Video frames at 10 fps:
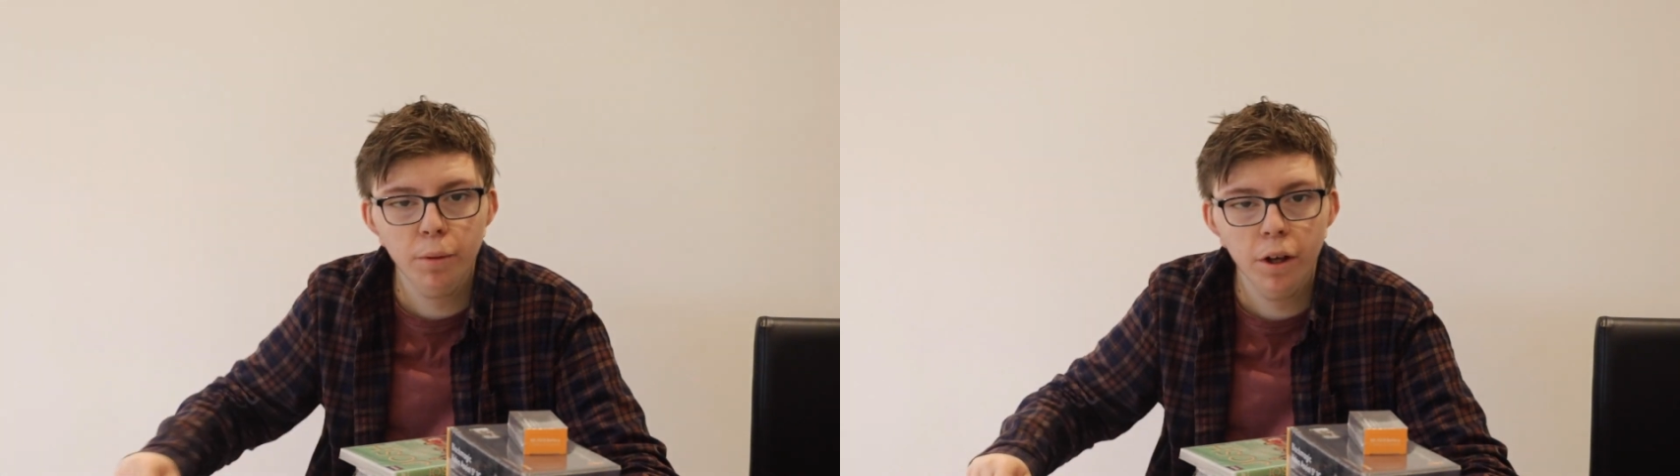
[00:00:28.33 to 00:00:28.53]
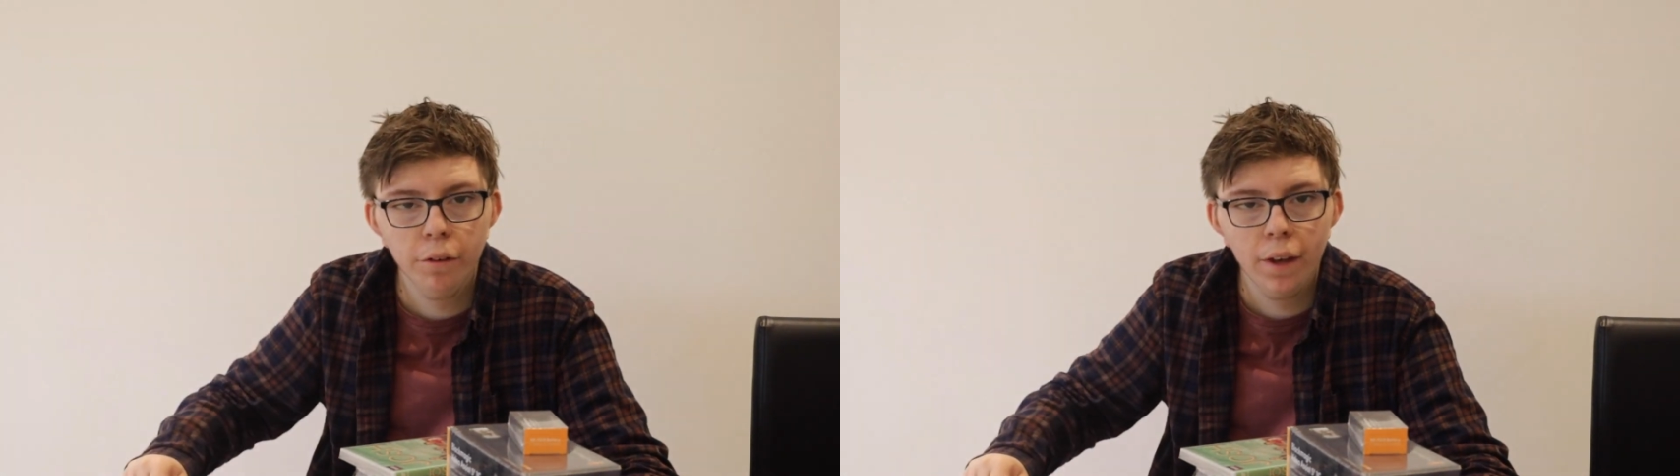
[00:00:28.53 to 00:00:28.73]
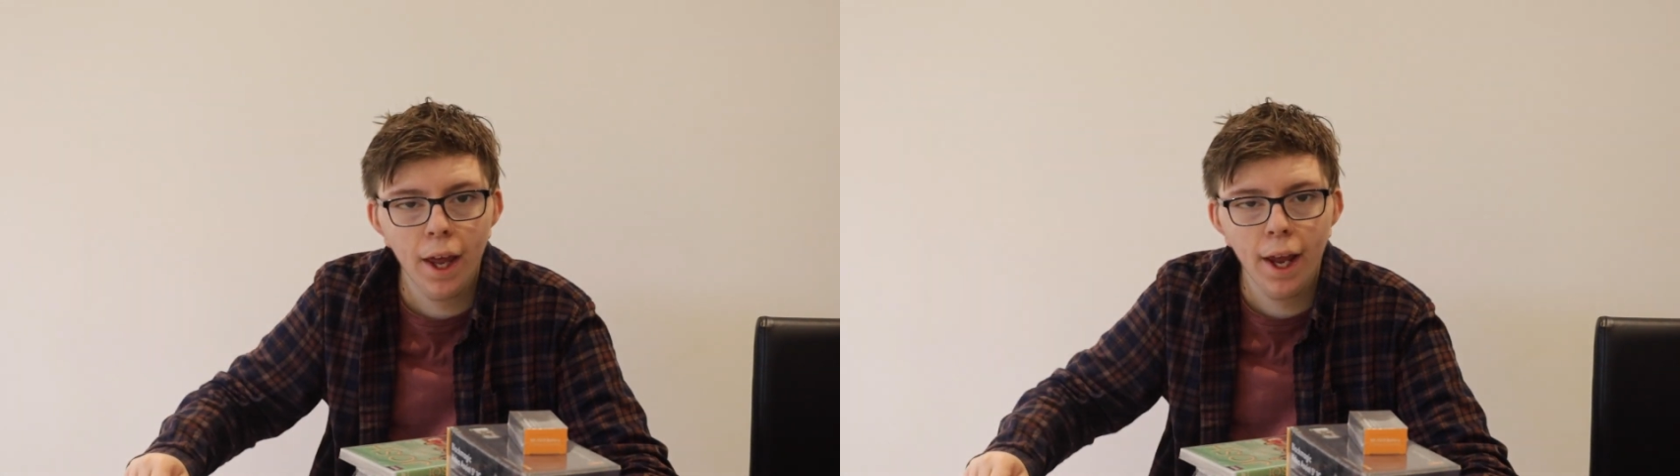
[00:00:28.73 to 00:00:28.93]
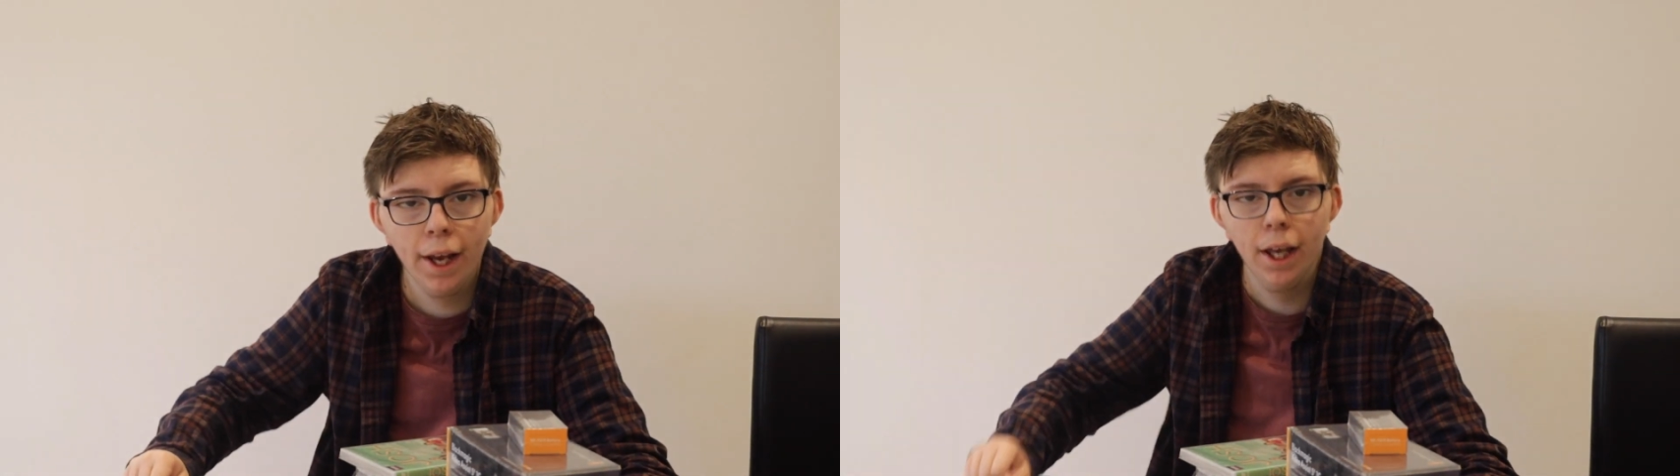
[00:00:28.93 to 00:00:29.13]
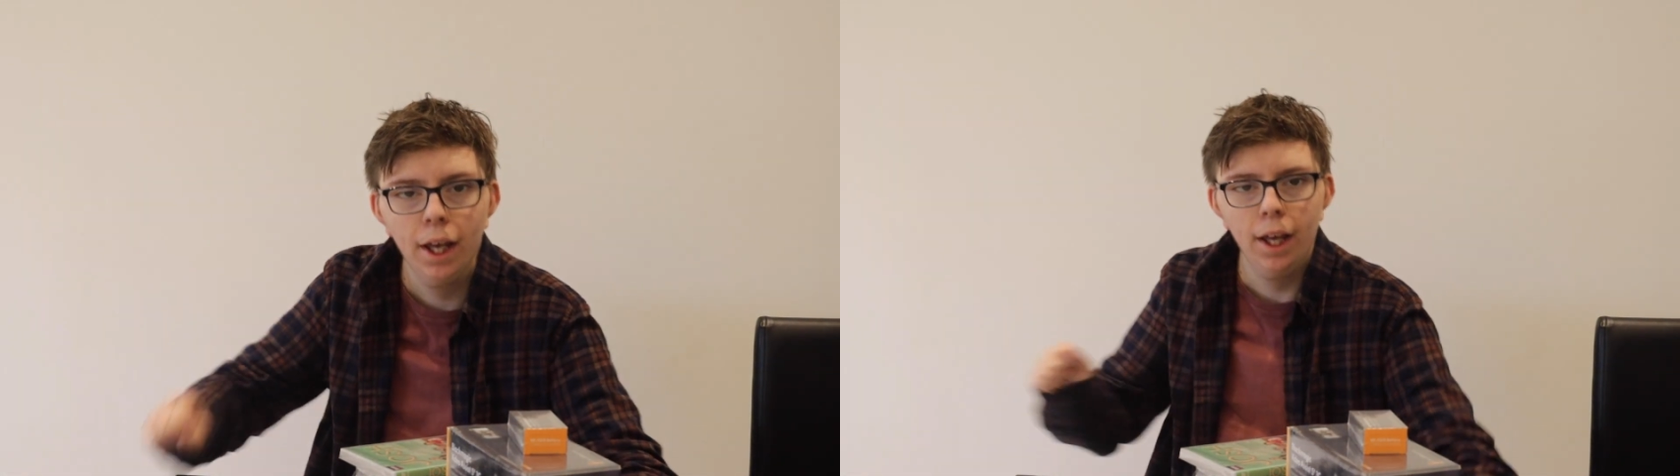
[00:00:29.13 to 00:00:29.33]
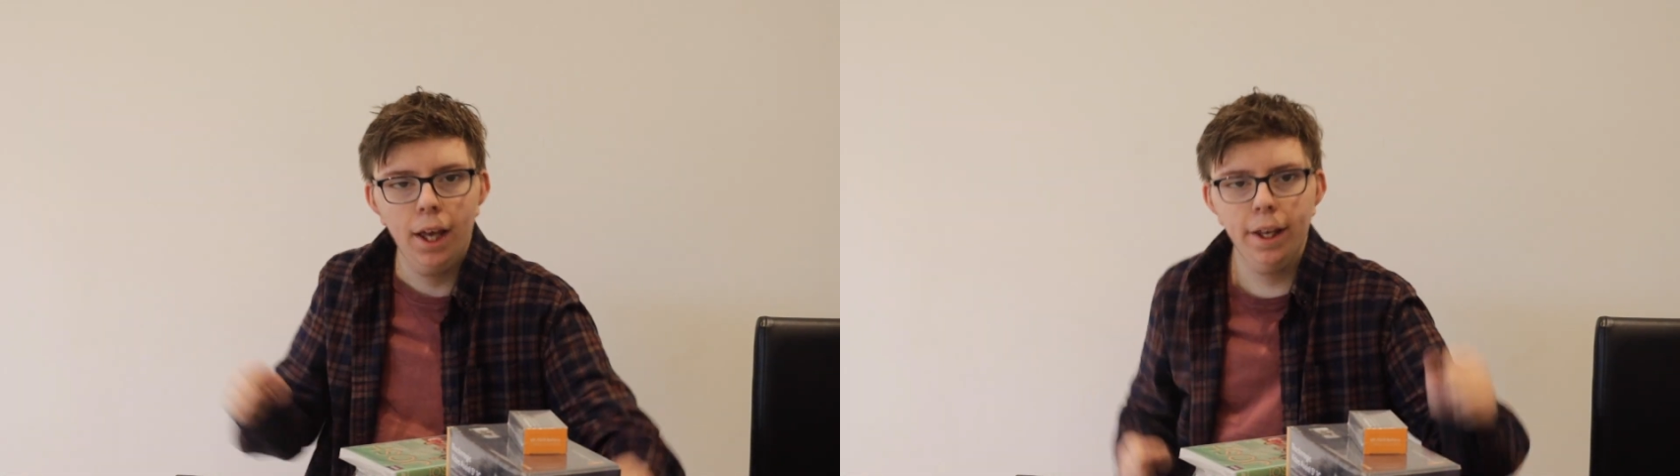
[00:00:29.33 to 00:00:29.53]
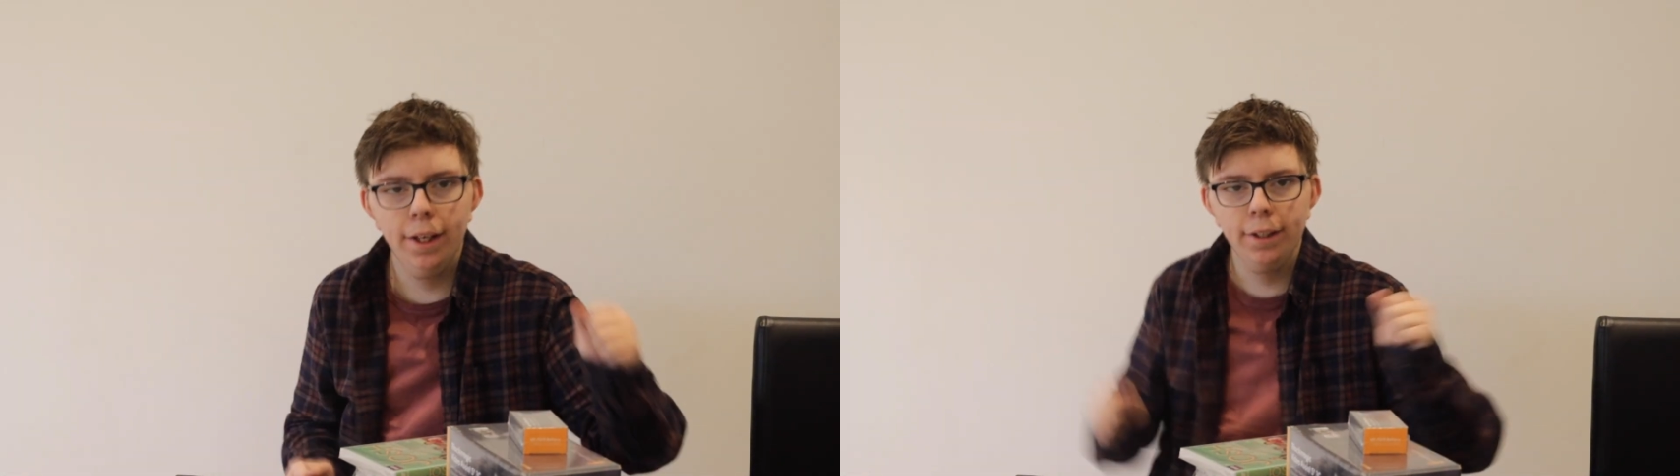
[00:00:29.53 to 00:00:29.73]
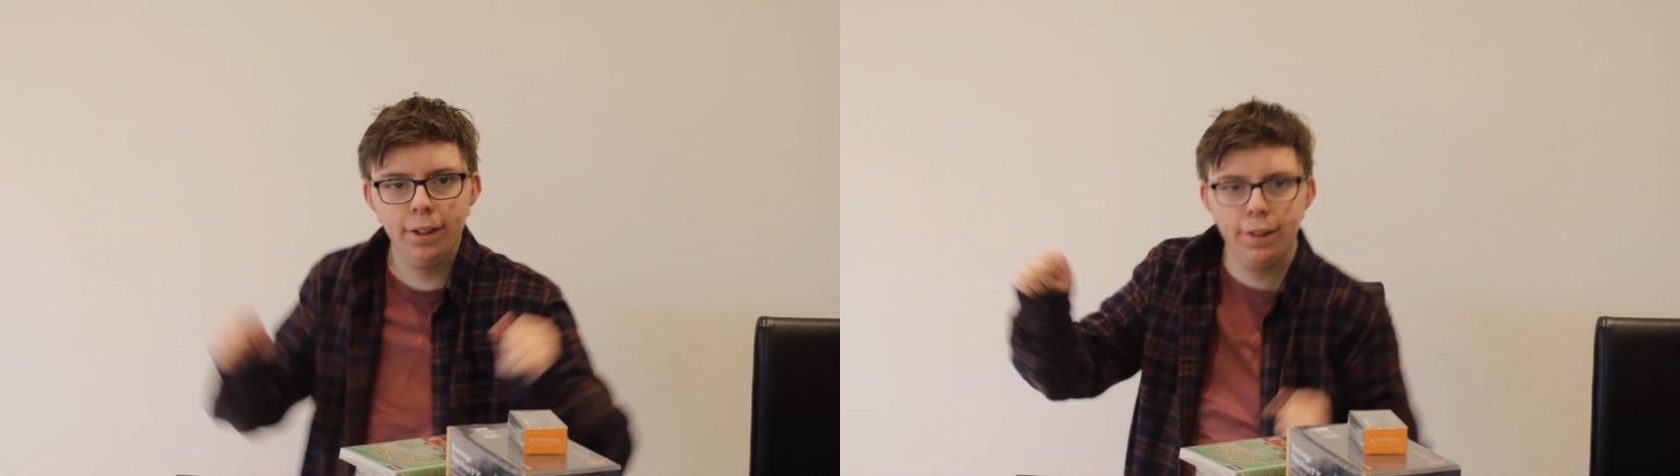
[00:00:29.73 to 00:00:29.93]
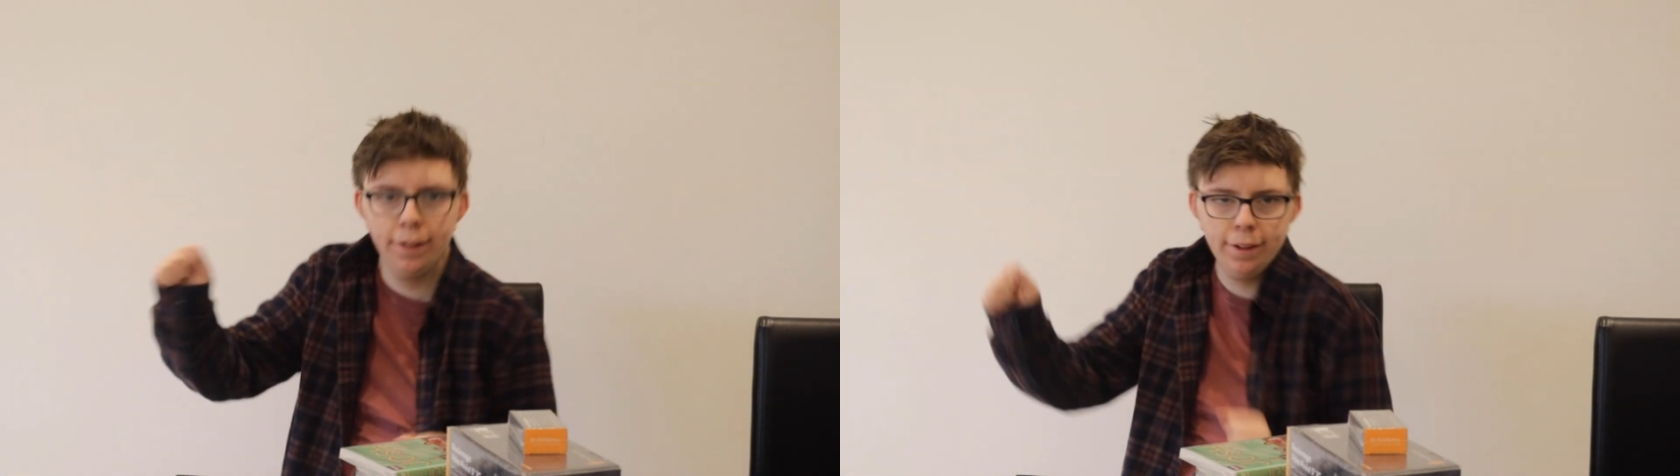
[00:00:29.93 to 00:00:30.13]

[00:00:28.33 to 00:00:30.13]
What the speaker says: birthday. Hey!